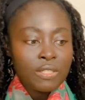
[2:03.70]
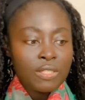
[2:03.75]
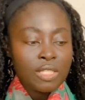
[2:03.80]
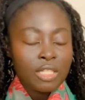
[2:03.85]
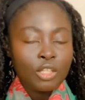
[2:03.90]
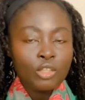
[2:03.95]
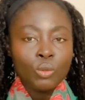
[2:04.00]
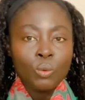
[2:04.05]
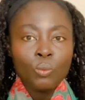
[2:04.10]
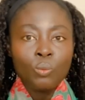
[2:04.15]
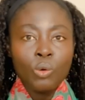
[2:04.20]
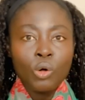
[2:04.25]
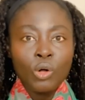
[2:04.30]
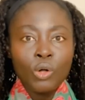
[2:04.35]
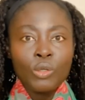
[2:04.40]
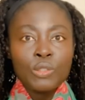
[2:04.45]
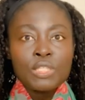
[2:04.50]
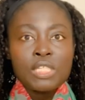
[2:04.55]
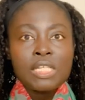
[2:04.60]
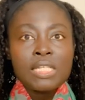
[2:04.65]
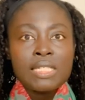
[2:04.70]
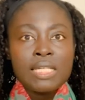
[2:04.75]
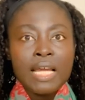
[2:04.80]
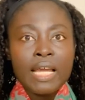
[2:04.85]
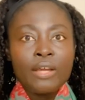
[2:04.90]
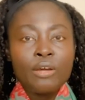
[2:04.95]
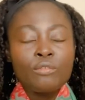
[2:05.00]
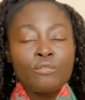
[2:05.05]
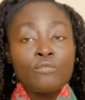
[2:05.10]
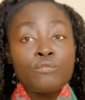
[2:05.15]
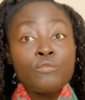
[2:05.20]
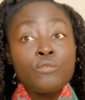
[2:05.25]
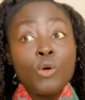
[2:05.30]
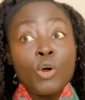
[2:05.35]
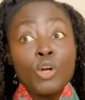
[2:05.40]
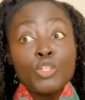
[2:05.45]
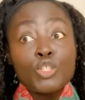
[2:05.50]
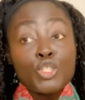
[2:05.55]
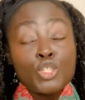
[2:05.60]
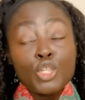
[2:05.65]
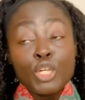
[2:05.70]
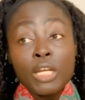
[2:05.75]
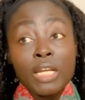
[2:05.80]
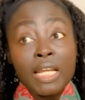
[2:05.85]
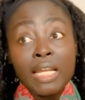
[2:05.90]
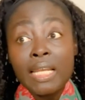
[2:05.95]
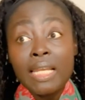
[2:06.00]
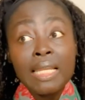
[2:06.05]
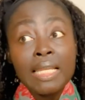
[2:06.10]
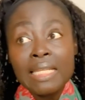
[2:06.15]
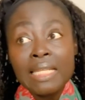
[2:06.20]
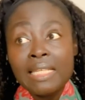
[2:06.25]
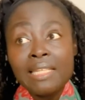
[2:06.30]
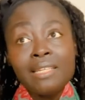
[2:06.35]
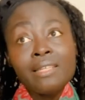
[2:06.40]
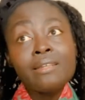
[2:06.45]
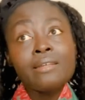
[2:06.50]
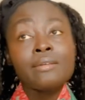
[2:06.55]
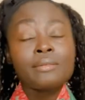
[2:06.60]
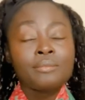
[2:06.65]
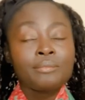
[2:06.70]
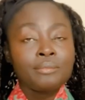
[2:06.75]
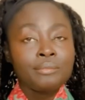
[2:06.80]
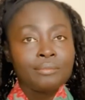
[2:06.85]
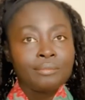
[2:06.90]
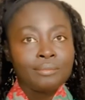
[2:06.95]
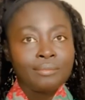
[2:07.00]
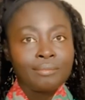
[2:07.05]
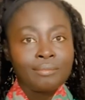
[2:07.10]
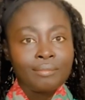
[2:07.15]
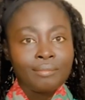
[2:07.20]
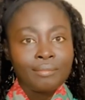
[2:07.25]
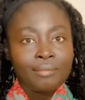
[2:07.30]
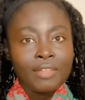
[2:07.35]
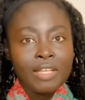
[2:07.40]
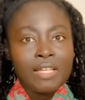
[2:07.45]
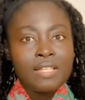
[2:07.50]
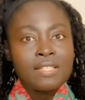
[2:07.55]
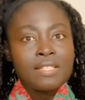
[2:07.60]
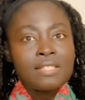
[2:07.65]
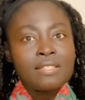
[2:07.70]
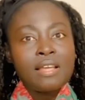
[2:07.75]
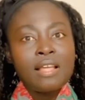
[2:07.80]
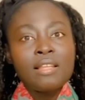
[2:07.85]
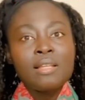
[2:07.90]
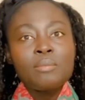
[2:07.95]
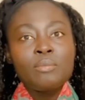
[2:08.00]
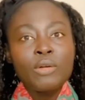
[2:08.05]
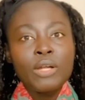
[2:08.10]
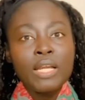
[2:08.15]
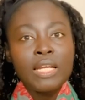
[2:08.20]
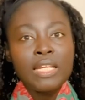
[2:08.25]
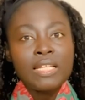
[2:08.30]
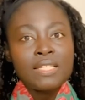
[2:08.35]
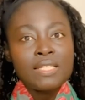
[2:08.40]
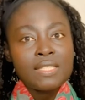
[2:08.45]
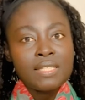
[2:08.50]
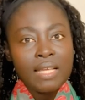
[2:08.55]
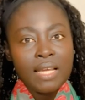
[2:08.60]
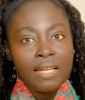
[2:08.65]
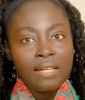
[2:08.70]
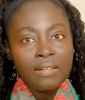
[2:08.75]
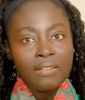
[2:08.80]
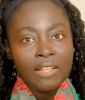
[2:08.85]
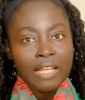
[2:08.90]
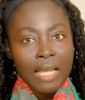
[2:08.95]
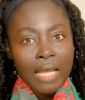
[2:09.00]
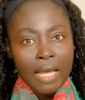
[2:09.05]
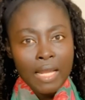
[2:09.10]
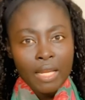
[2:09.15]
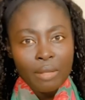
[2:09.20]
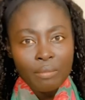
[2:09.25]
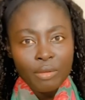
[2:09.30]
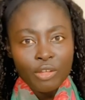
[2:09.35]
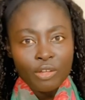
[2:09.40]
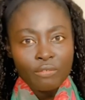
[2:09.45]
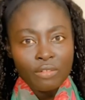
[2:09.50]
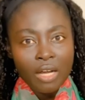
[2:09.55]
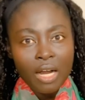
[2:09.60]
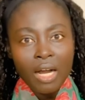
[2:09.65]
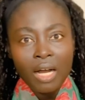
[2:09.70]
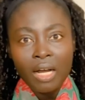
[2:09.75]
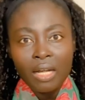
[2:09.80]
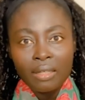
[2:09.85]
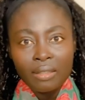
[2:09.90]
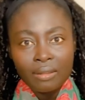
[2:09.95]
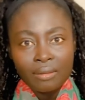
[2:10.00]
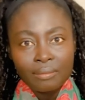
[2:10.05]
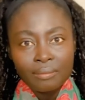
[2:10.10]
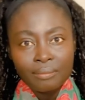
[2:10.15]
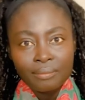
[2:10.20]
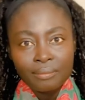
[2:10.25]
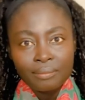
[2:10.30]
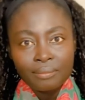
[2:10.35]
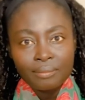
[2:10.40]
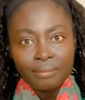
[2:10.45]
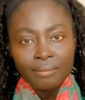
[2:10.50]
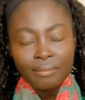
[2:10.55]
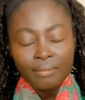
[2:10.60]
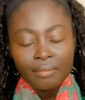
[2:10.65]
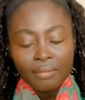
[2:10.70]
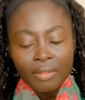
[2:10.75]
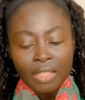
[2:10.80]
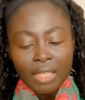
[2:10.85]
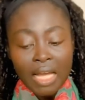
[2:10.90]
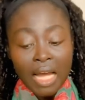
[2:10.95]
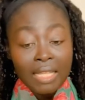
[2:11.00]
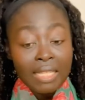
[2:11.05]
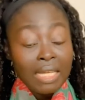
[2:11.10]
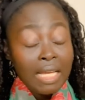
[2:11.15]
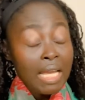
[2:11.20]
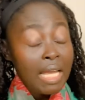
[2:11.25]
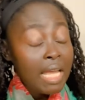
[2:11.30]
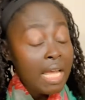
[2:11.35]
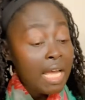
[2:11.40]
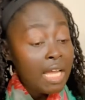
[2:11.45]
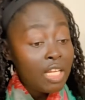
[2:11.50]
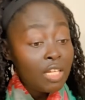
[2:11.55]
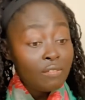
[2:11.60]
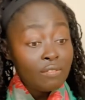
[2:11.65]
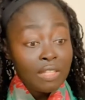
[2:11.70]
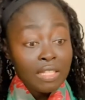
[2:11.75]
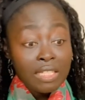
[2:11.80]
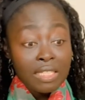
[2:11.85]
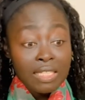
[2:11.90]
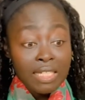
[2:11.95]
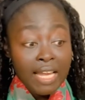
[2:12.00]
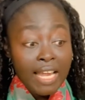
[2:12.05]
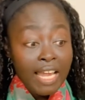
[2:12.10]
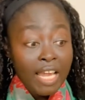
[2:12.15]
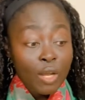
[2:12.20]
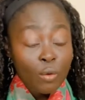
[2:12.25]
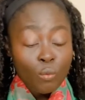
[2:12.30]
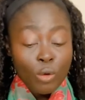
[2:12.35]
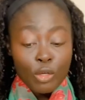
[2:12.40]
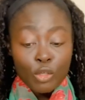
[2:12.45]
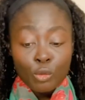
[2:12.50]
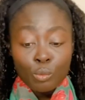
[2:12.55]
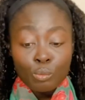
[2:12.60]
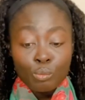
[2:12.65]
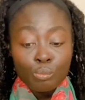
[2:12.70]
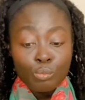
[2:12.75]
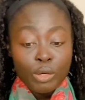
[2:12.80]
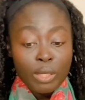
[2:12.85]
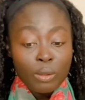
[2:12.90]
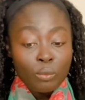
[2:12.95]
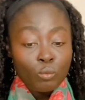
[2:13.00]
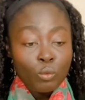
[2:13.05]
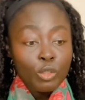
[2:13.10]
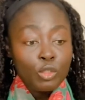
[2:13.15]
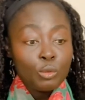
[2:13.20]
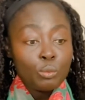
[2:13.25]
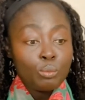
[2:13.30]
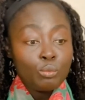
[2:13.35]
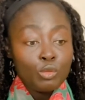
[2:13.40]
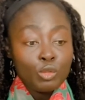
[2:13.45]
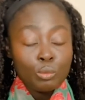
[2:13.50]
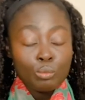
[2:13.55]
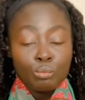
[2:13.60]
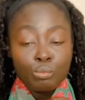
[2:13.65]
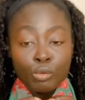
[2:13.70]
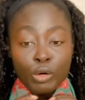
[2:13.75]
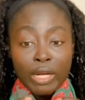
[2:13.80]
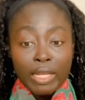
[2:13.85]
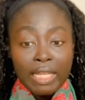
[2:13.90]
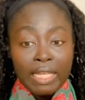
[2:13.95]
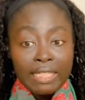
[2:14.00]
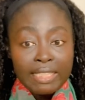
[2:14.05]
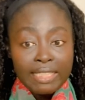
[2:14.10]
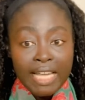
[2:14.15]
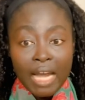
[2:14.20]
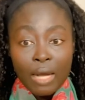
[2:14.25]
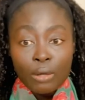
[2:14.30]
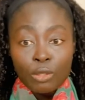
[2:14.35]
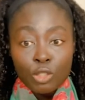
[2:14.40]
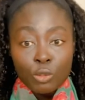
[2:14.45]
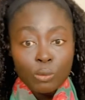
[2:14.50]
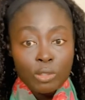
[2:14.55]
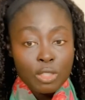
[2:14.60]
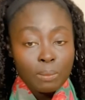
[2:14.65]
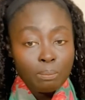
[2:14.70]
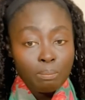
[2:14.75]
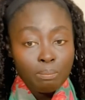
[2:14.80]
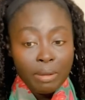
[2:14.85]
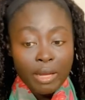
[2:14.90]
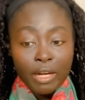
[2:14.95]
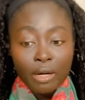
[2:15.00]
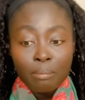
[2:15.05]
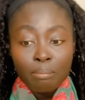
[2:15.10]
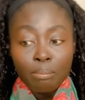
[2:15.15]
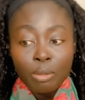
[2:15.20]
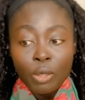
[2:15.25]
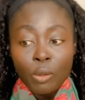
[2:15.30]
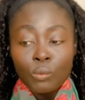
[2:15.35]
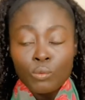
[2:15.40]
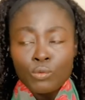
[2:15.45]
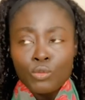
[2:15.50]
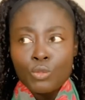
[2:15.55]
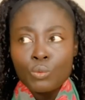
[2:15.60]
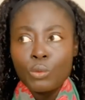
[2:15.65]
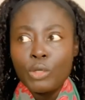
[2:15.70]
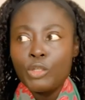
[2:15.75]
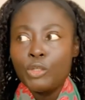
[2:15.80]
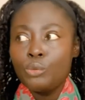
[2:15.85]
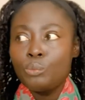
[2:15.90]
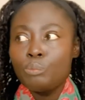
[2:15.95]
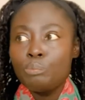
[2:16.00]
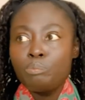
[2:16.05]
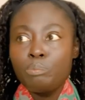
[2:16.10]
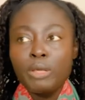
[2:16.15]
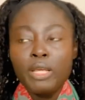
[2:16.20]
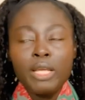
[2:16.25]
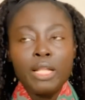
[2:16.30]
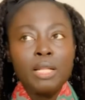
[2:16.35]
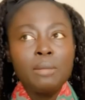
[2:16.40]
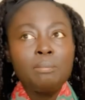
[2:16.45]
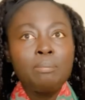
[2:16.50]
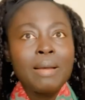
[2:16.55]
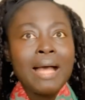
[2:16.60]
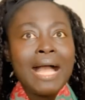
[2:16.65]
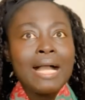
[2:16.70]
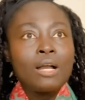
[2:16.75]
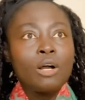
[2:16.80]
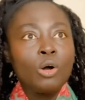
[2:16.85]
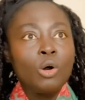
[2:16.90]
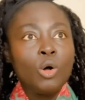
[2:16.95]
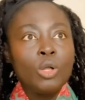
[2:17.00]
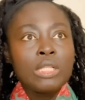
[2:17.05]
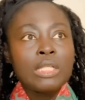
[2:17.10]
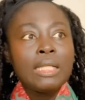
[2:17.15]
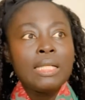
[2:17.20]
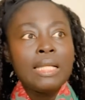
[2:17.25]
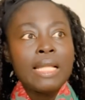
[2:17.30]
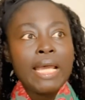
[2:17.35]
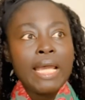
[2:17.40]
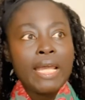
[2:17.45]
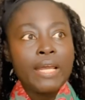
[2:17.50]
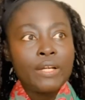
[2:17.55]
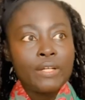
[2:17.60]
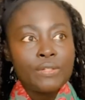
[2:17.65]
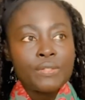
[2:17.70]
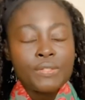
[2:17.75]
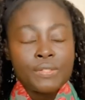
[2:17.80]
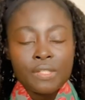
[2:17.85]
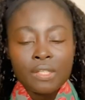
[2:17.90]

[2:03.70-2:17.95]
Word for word: in the world today, unfortunately, is celebrating Satan, the enemy of God. At the end of the day, when you break when you, you break it down to its bare bones, when you peel back all the layers